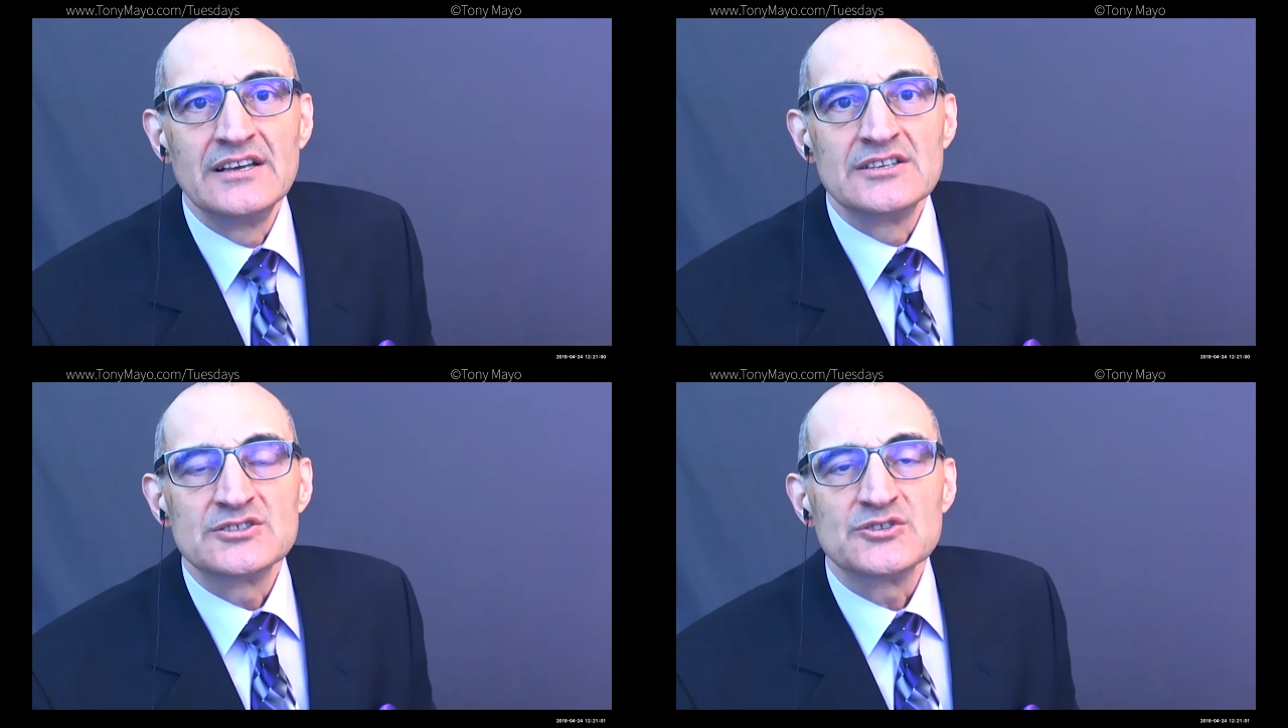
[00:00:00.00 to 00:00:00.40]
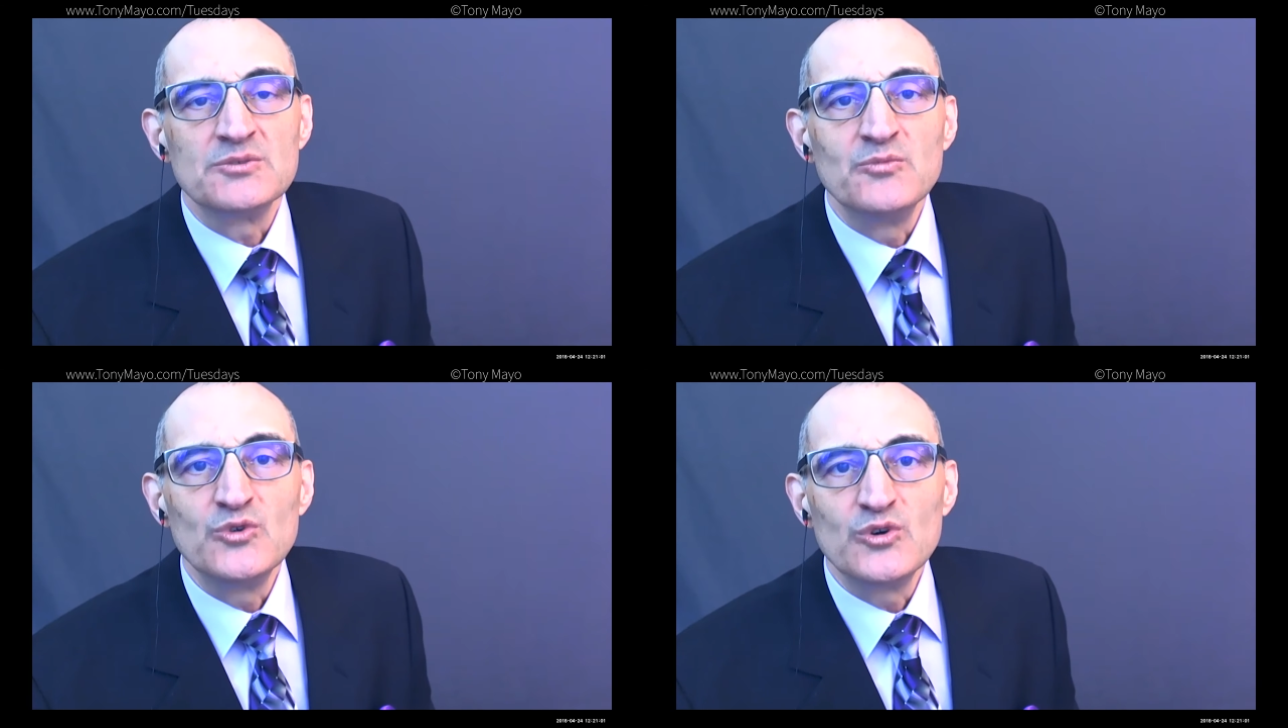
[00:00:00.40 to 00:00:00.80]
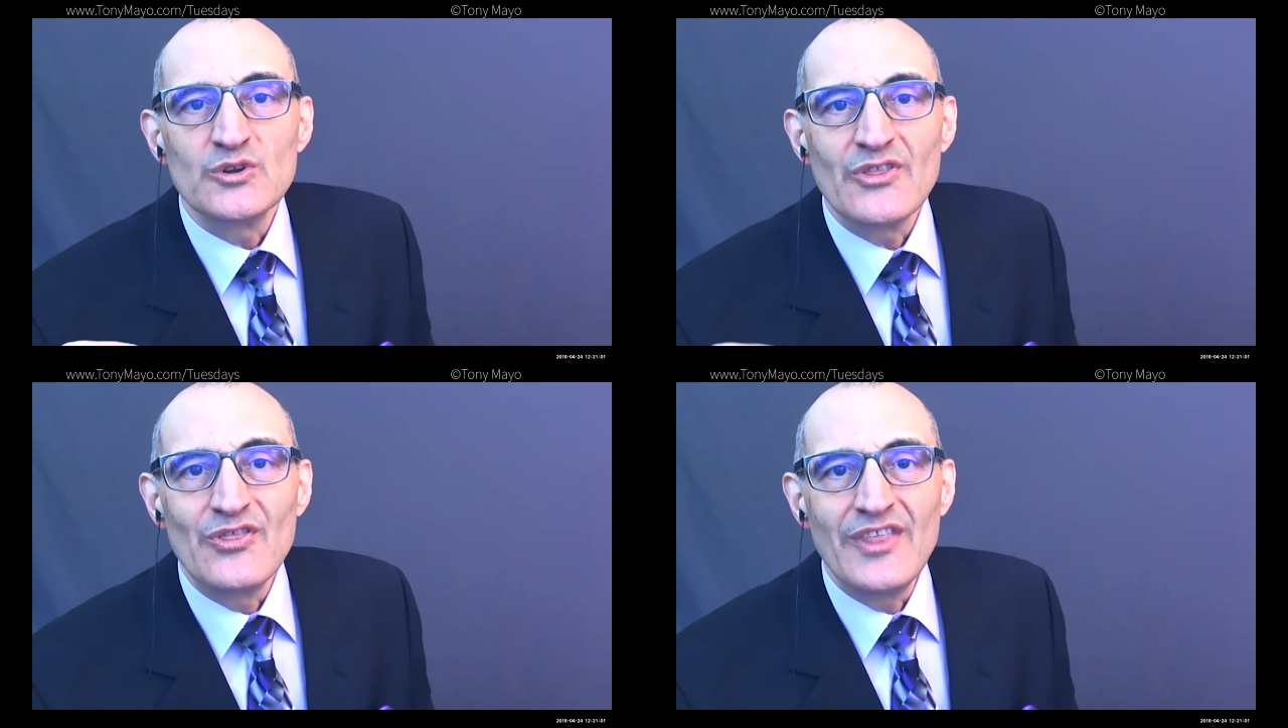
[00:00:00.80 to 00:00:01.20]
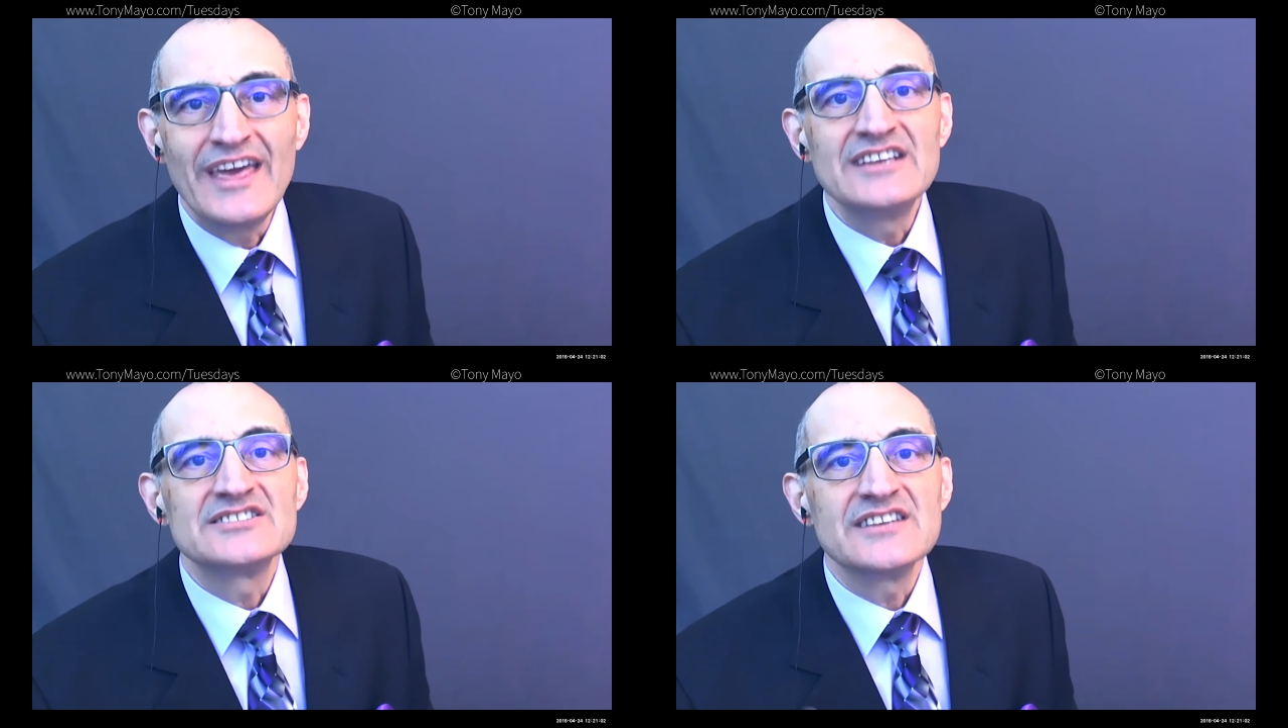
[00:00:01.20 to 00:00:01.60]
So the more
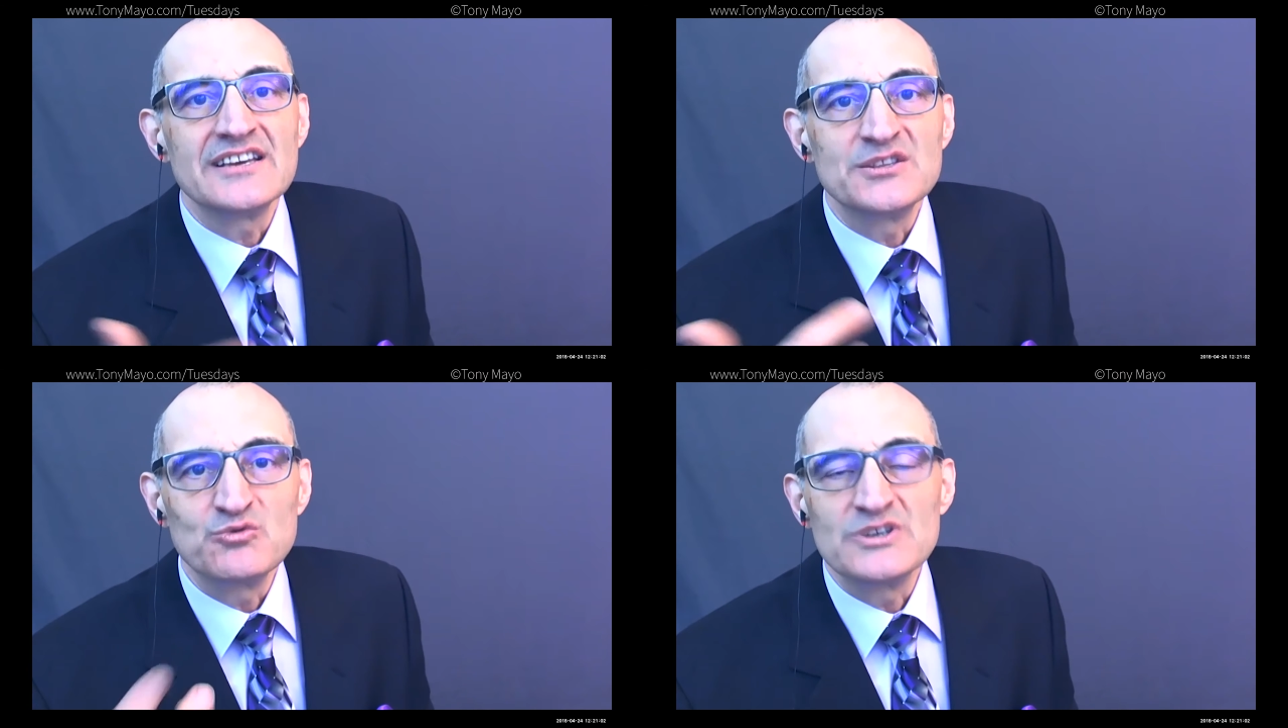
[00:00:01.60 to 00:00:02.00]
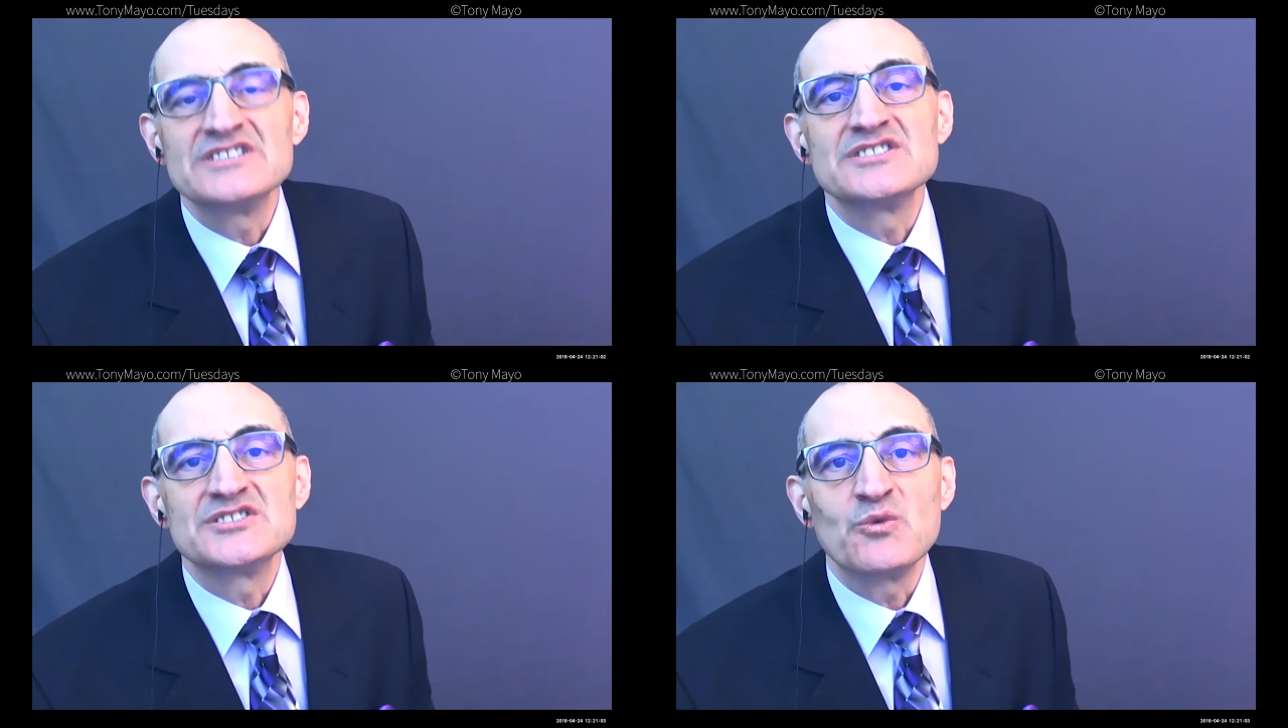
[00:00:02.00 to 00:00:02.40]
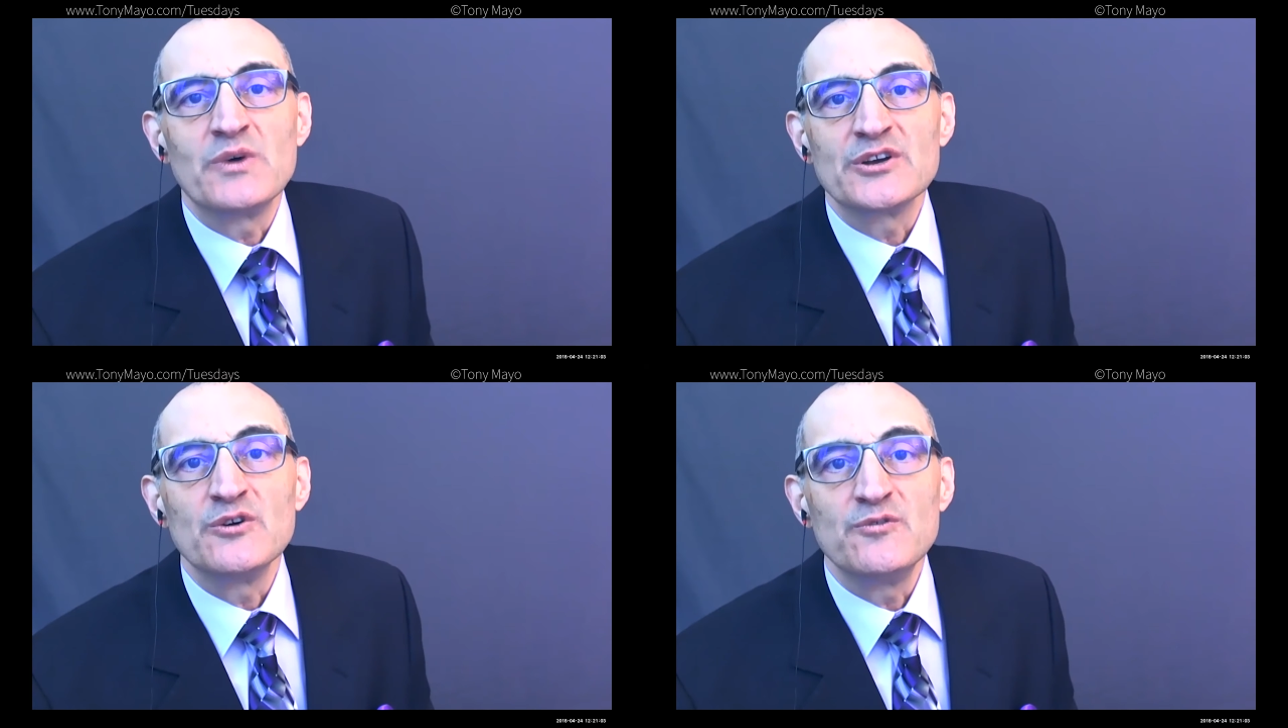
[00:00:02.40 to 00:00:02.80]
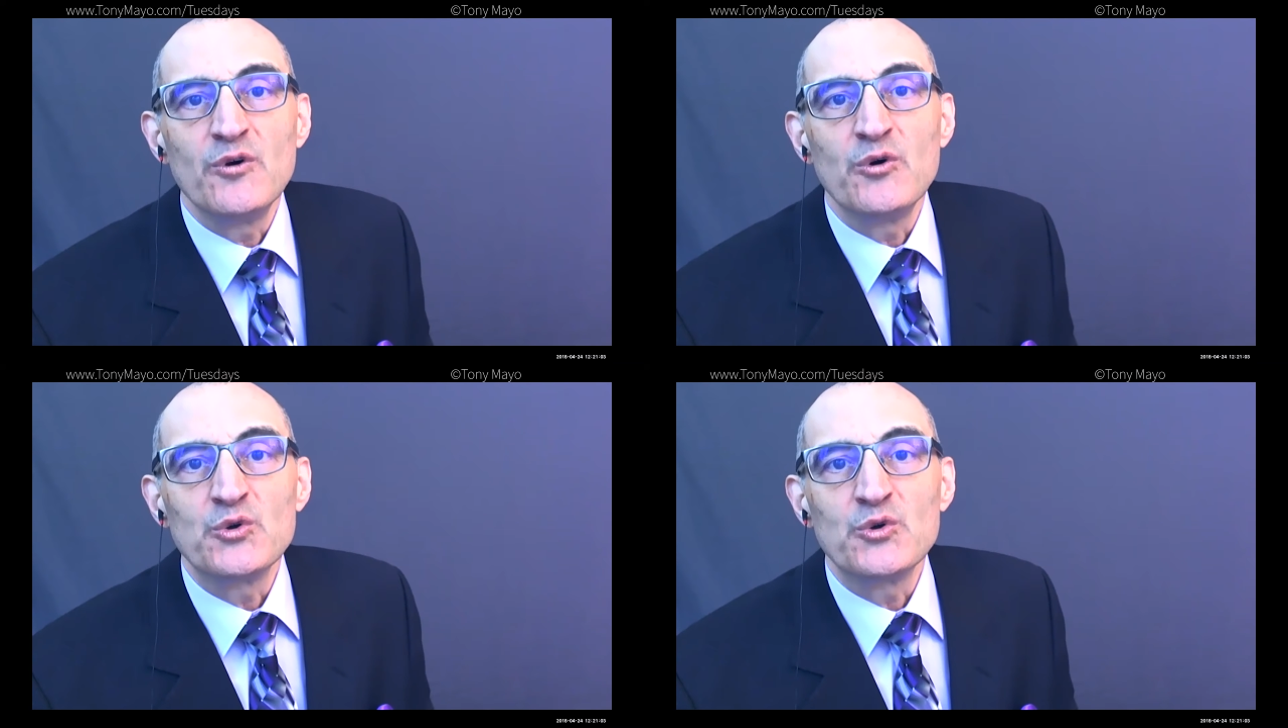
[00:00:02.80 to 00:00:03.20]
they say the reasons they want to go
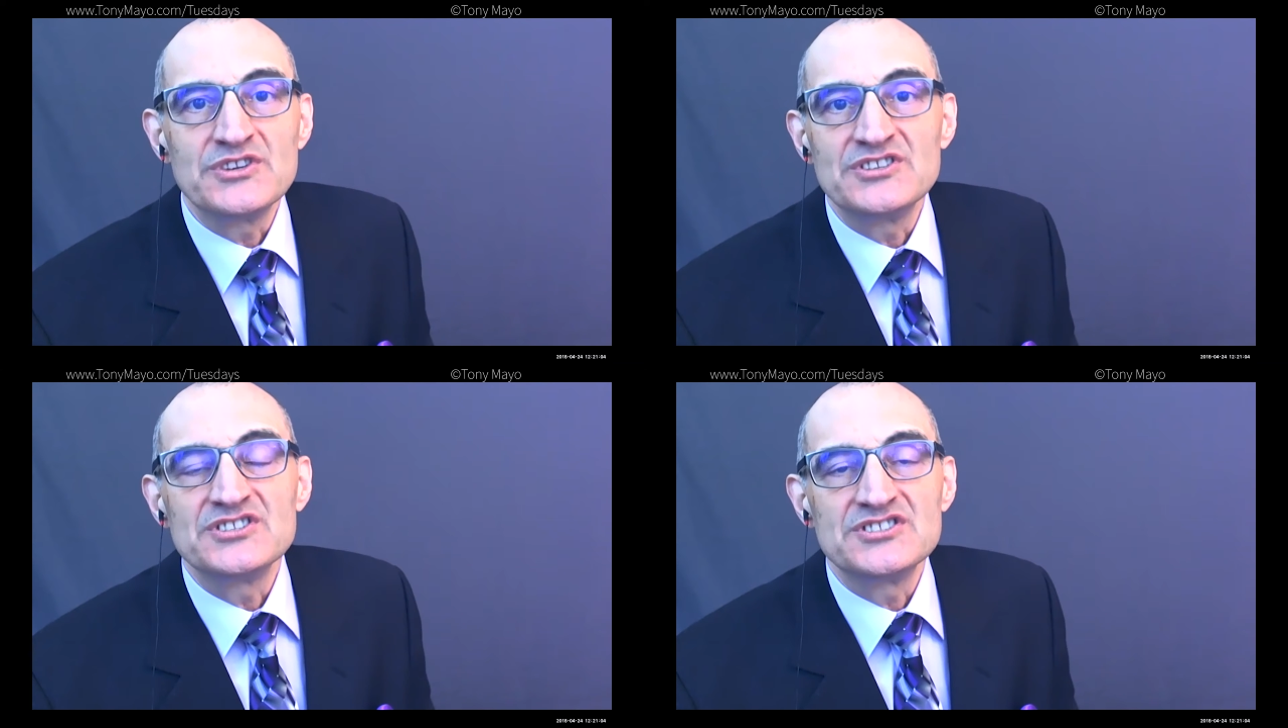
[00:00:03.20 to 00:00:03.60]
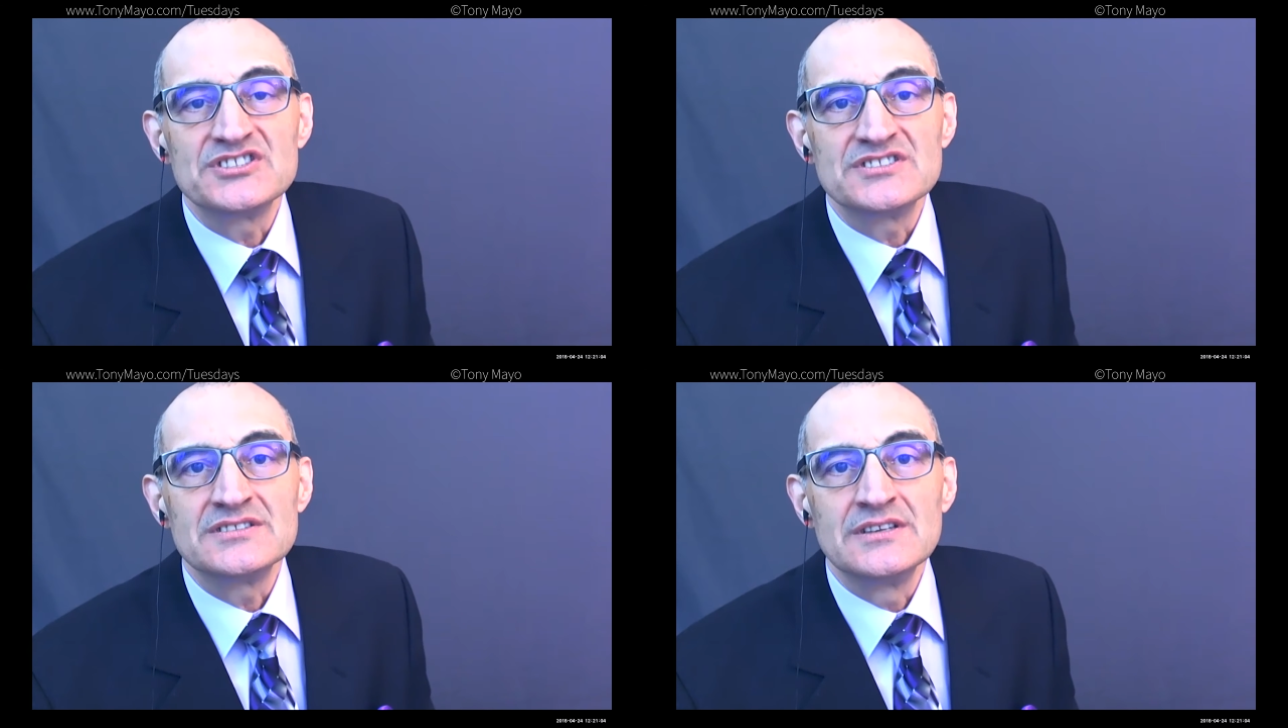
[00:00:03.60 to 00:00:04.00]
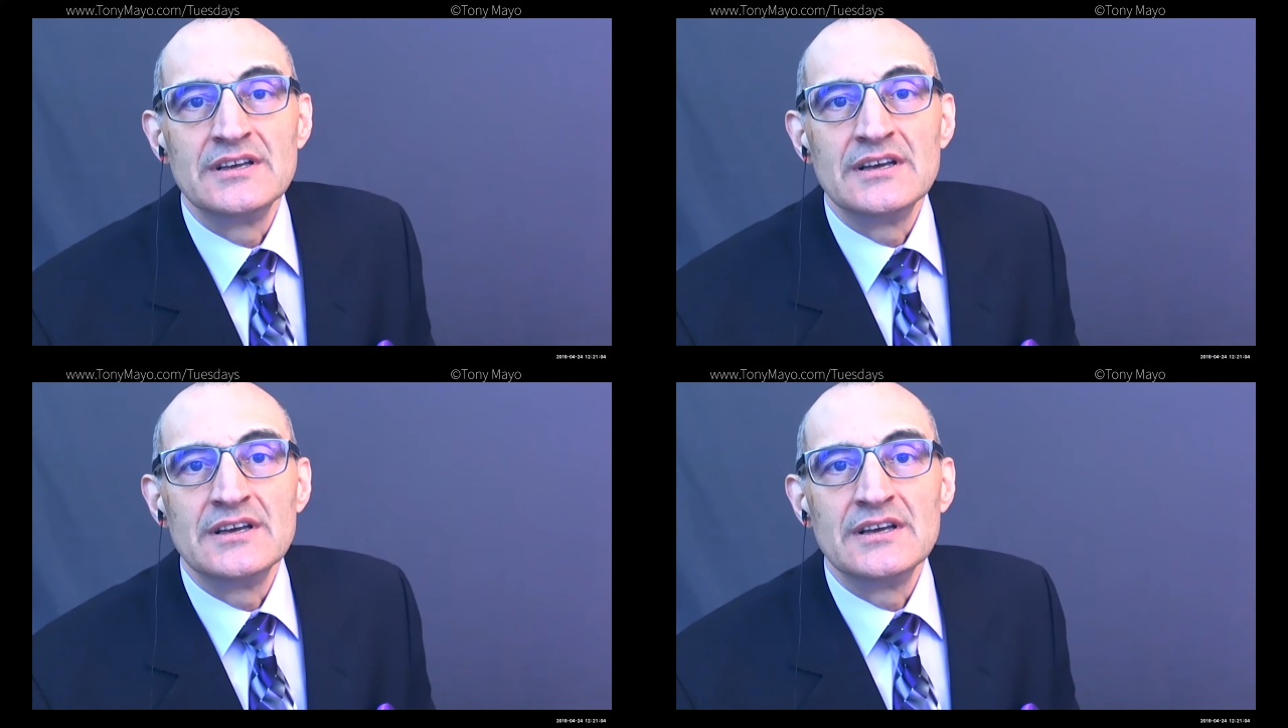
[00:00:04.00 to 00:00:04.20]
forward with a decision,